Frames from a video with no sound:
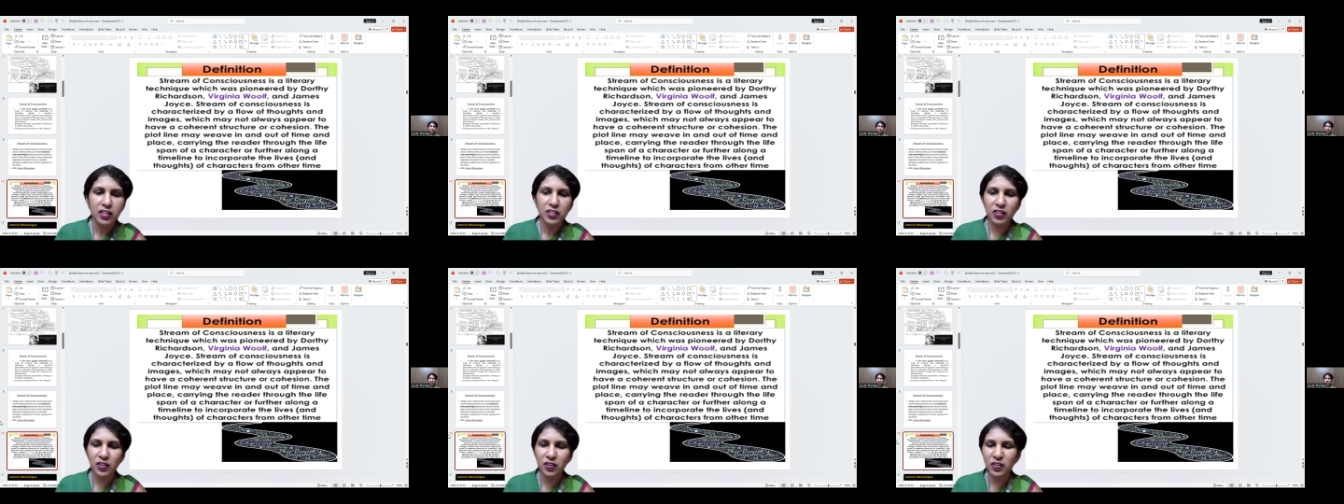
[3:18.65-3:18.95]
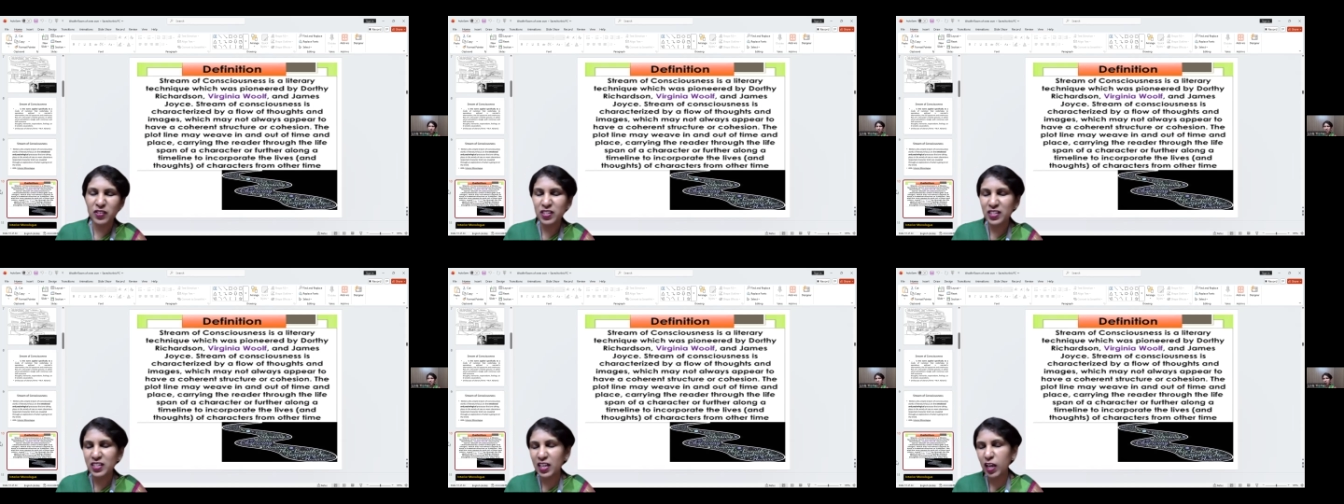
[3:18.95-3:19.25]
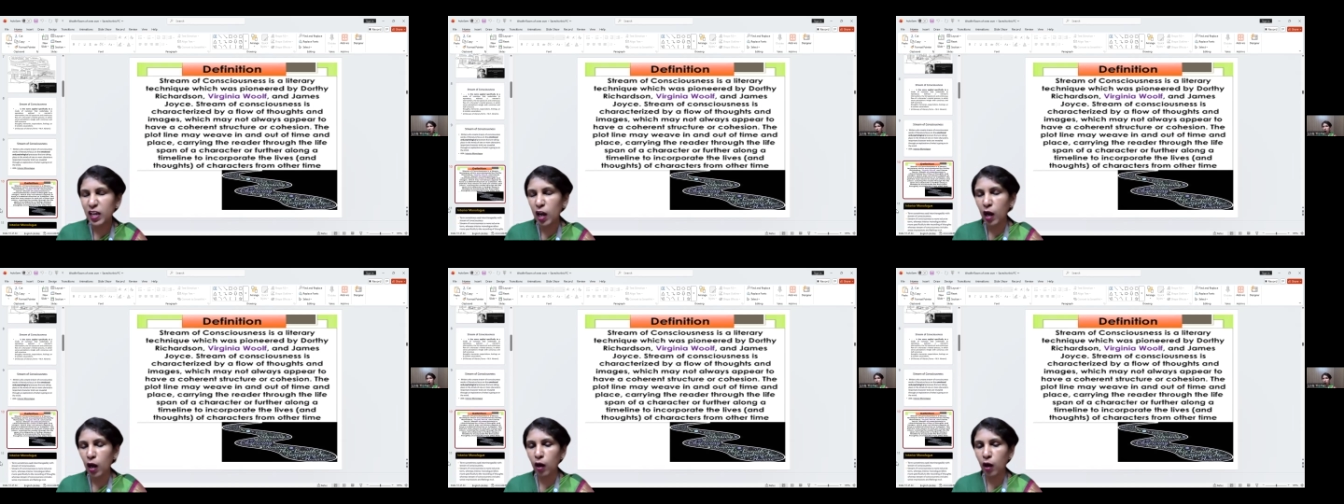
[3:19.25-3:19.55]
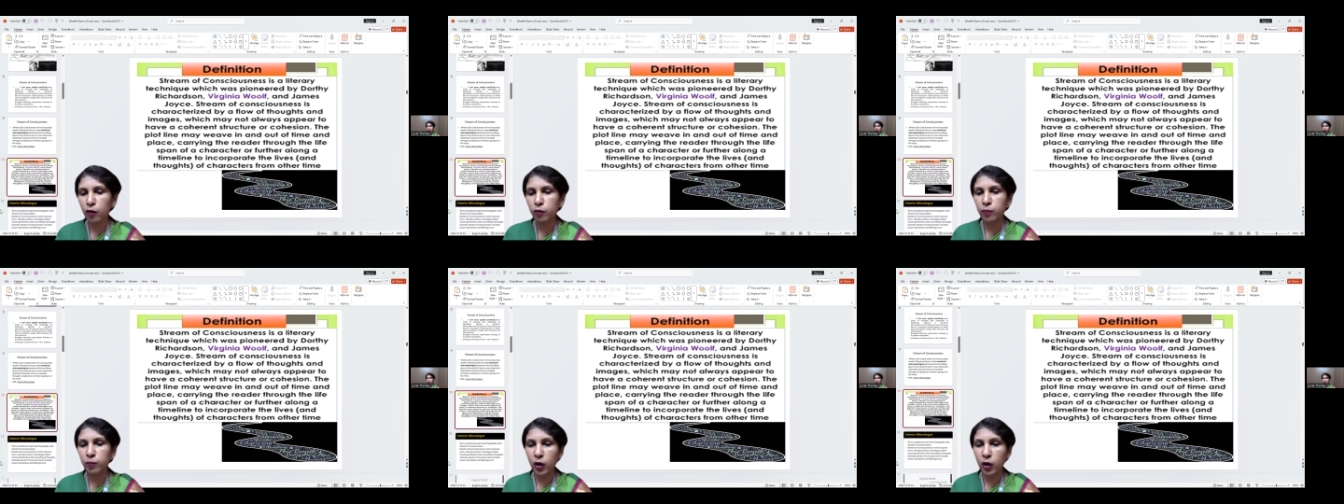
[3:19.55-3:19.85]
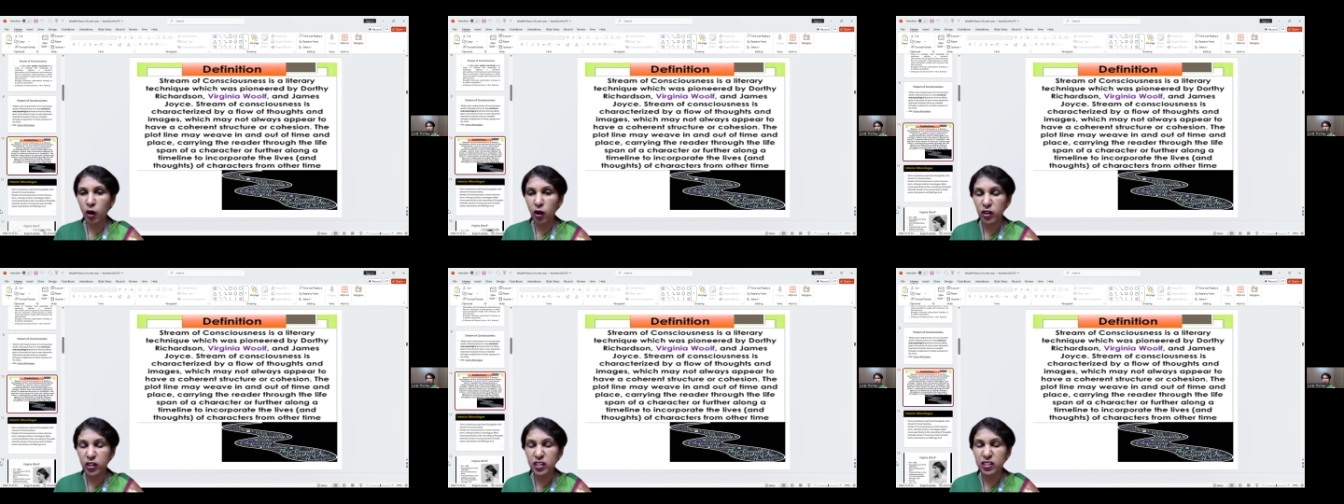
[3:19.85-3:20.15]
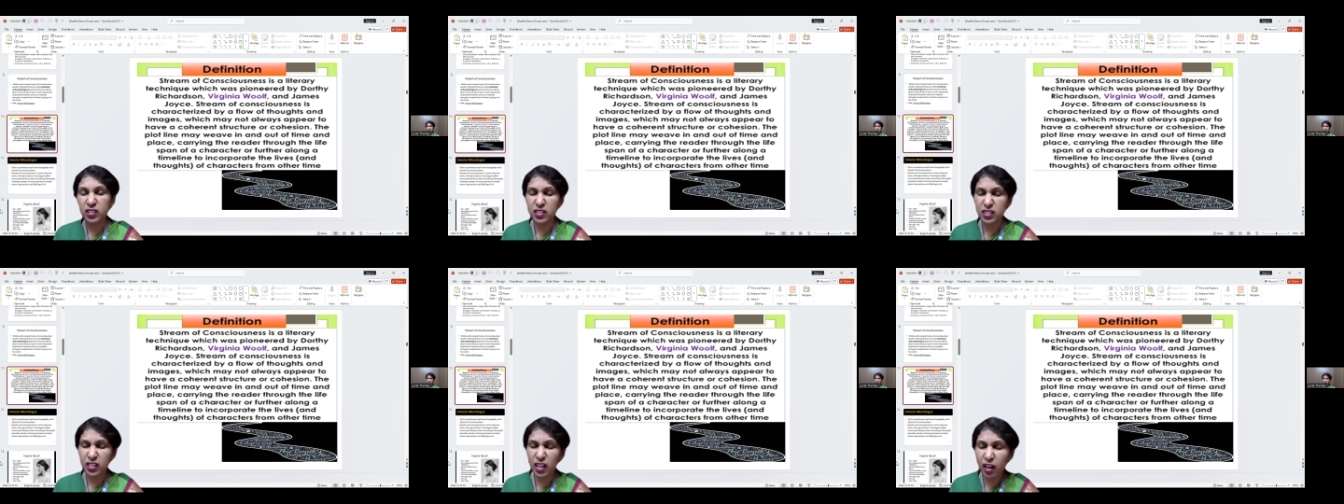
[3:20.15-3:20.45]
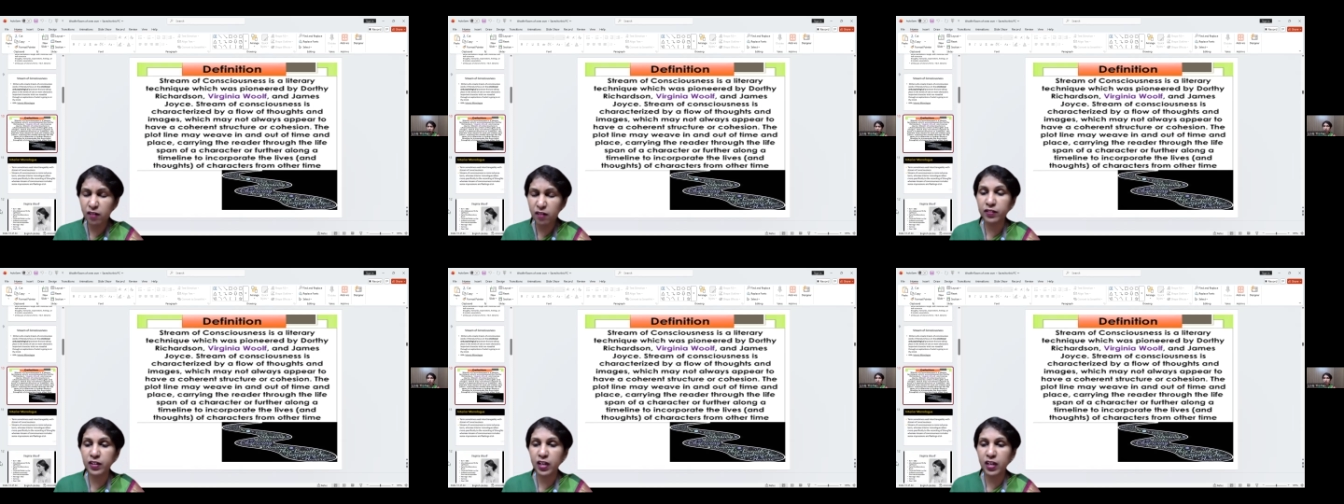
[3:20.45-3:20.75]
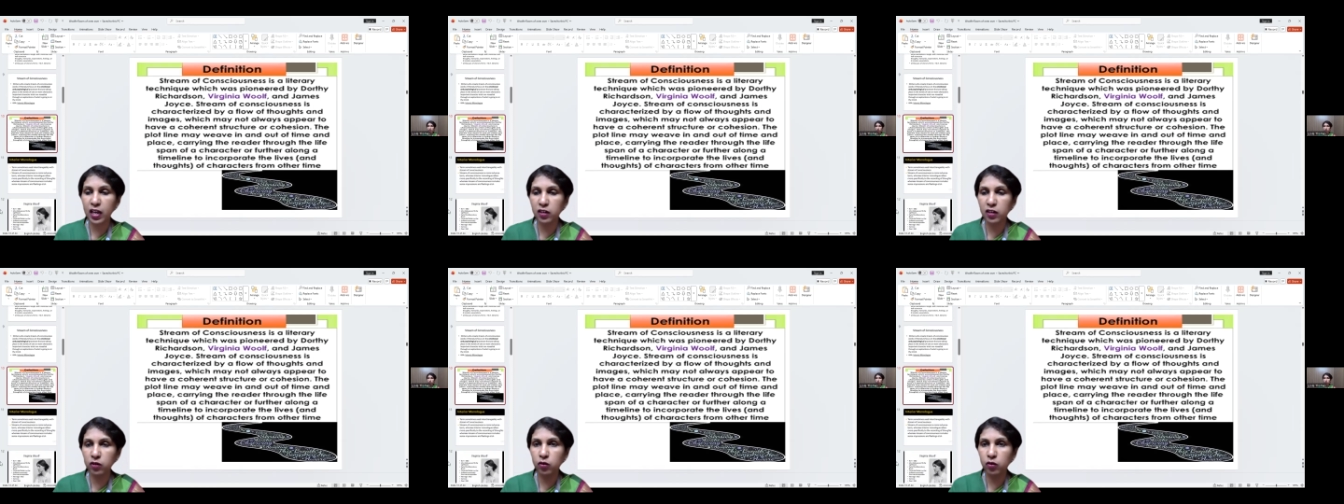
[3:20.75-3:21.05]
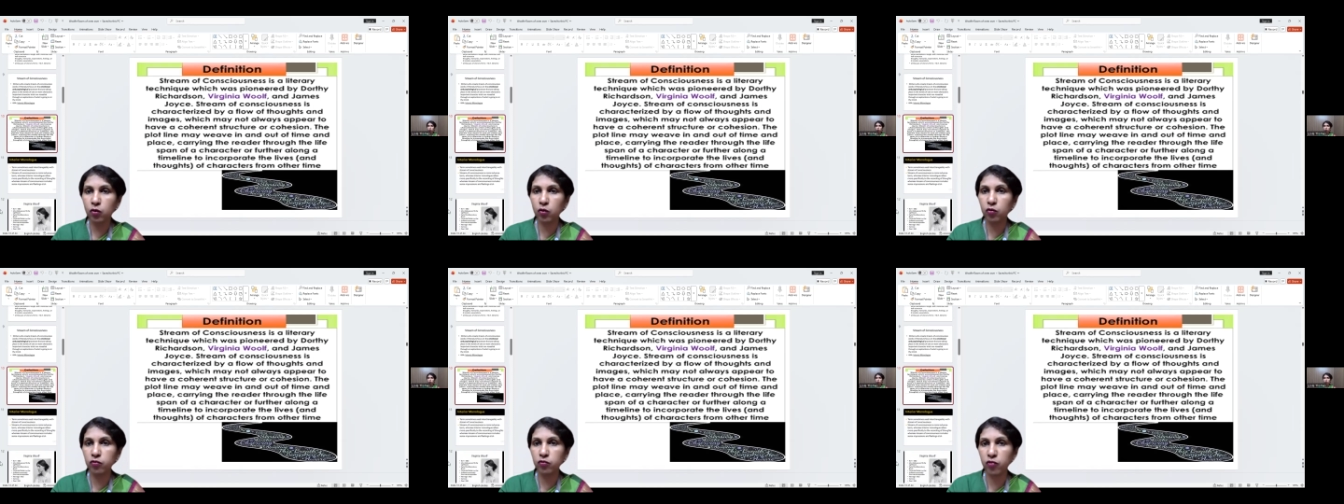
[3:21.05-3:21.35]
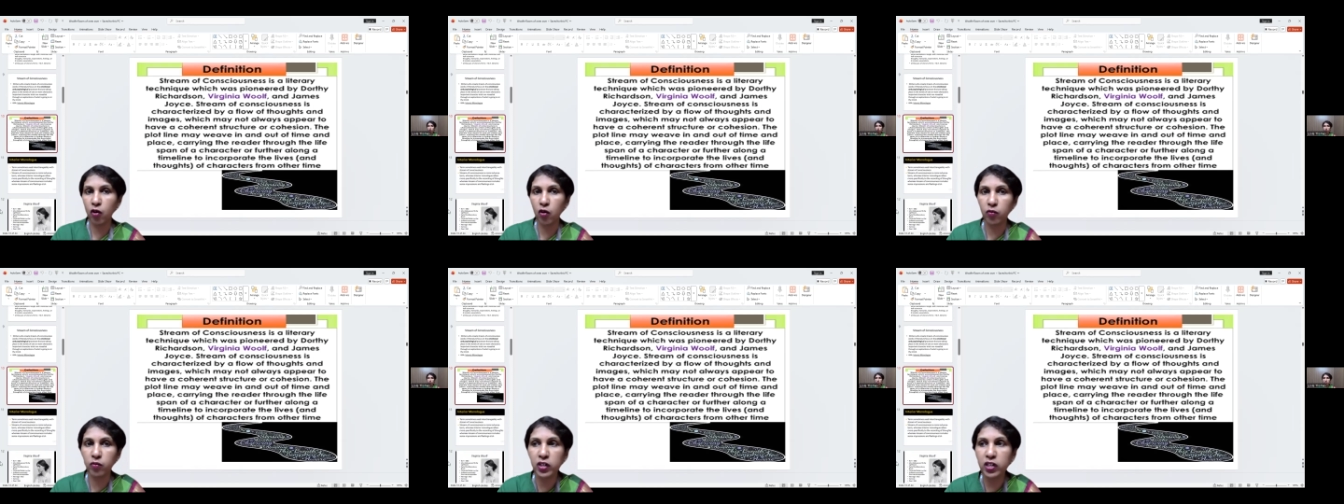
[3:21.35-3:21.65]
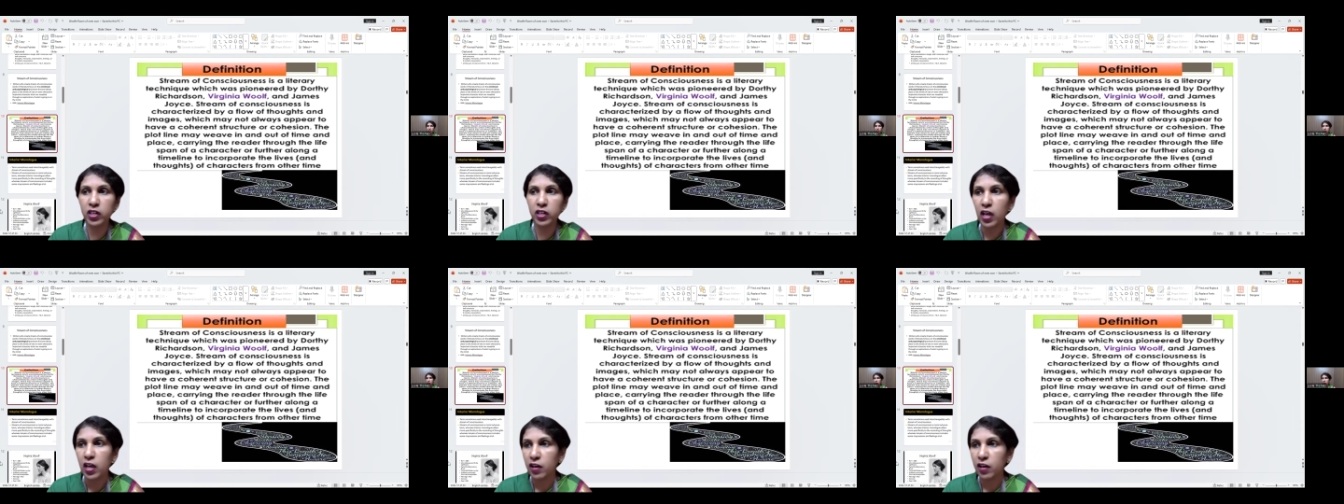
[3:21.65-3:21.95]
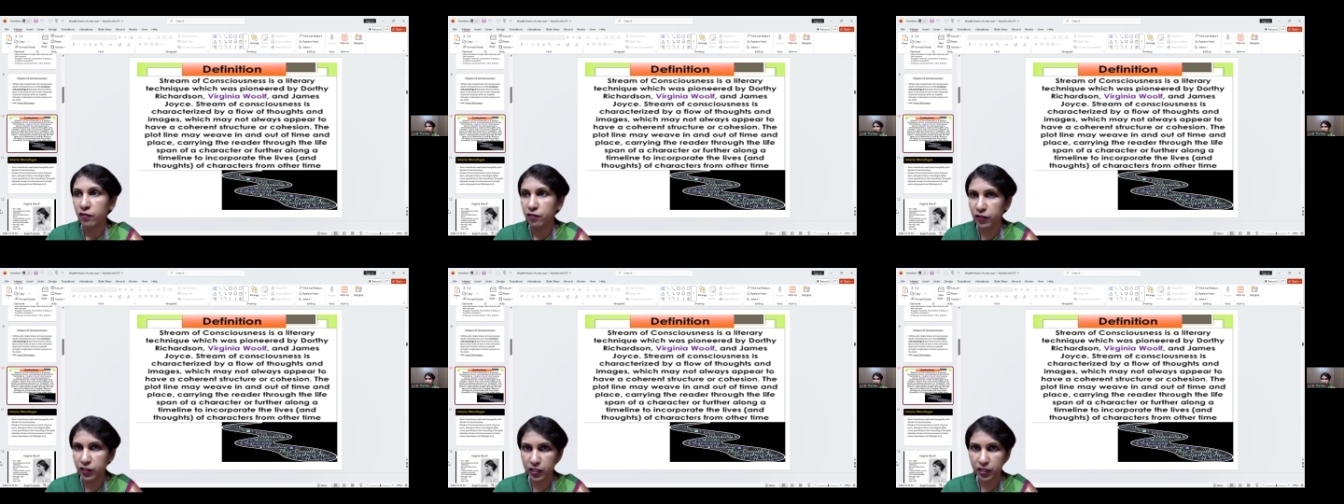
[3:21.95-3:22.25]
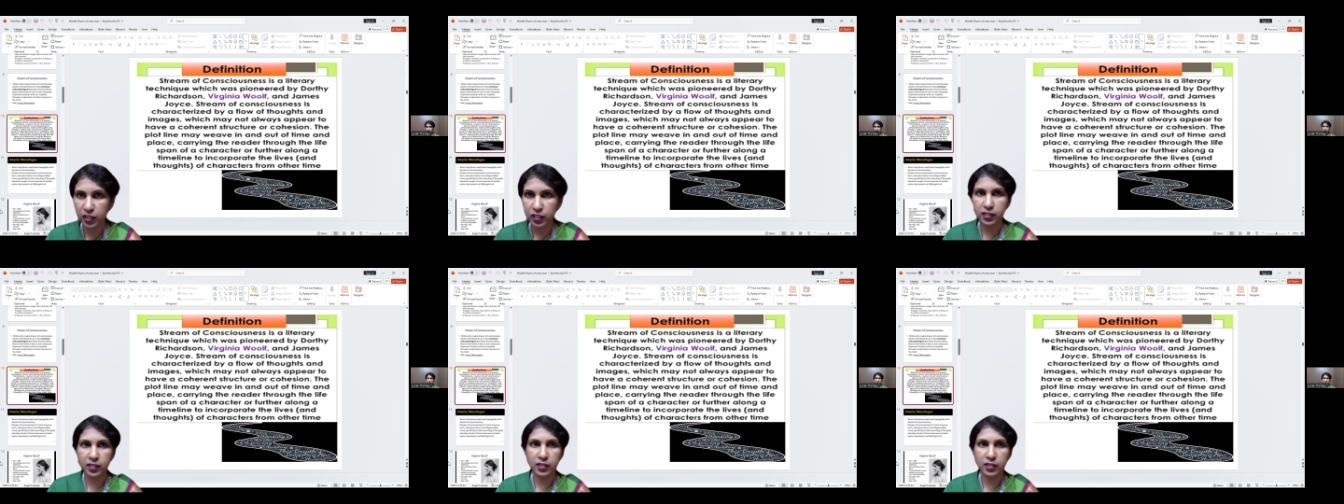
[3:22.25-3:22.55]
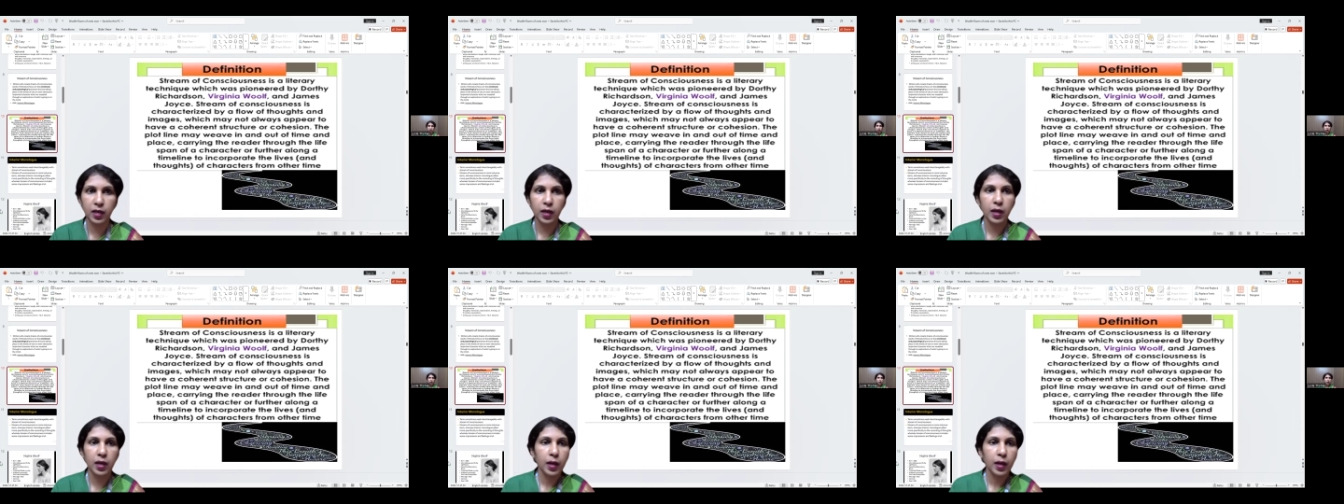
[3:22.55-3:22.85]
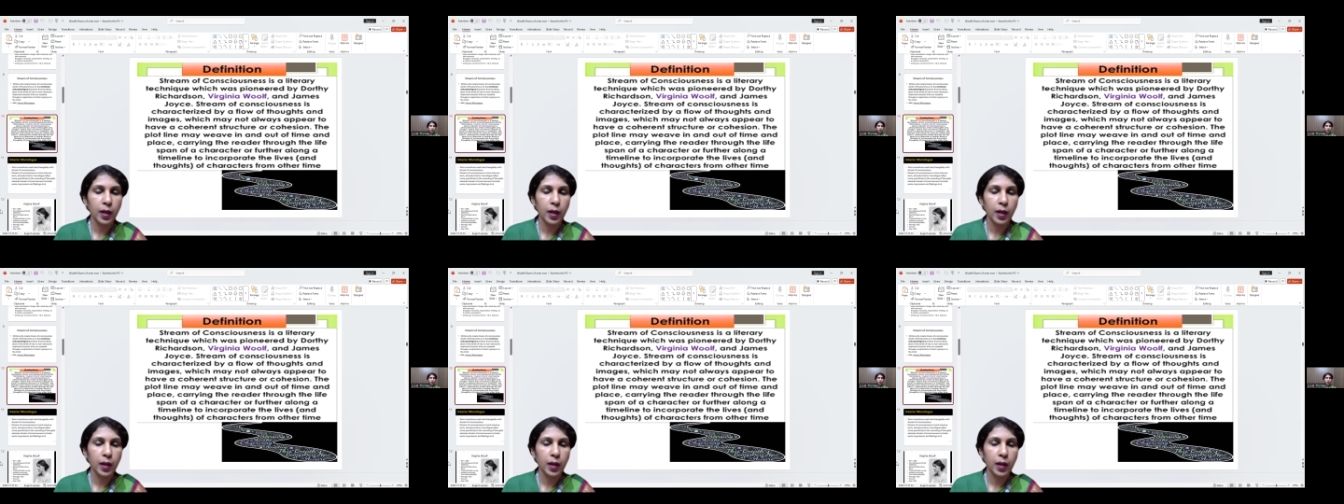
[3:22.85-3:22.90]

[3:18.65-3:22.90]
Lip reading: So you see how plot itself can go forward with this.